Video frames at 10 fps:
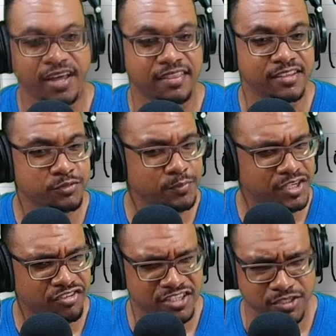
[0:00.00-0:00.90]
And this will be
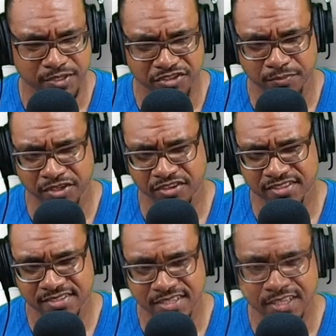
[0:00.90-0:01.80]
a transformation
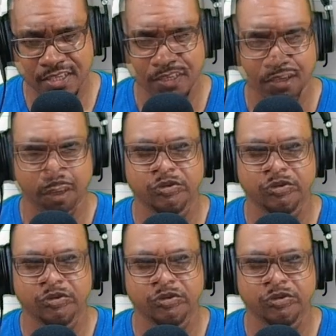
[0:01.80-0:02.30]
matrix T,